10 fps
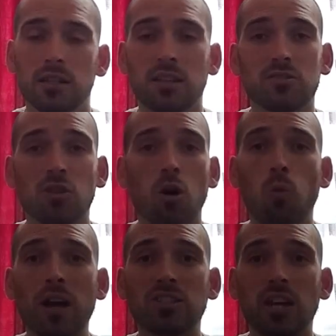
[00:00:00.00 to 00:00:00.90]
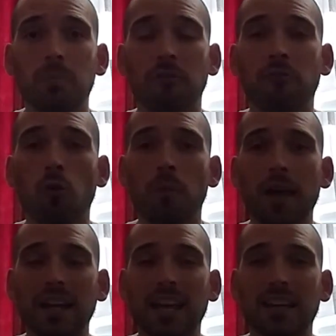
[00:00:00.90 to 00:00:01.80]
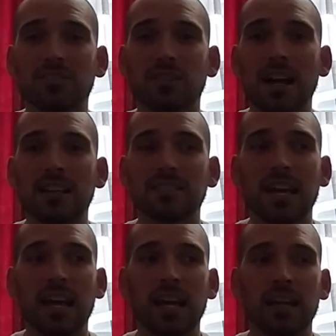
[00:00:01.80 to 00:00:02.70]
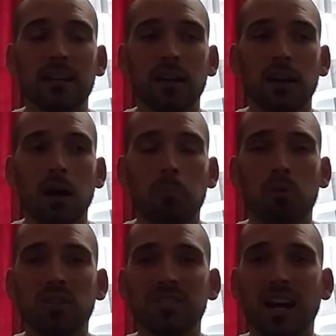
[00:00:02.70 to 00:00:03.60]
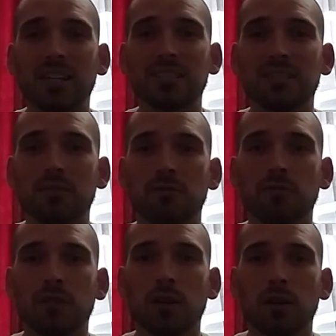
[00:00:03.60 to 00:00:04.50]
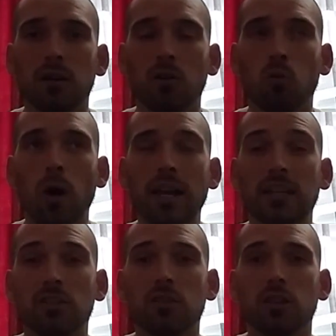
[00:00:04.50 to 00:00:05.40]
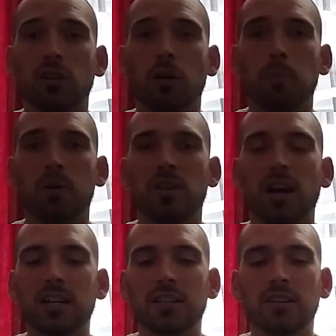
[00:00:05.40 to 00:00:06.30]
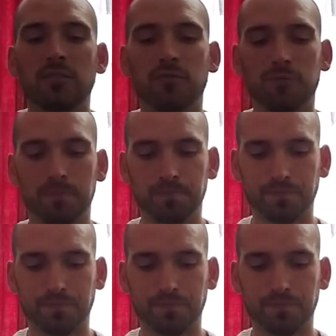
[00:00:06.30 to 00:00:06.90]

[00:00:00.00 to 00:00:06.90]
There's no way, shape, or form that cancer has a productive way in, you know, a productive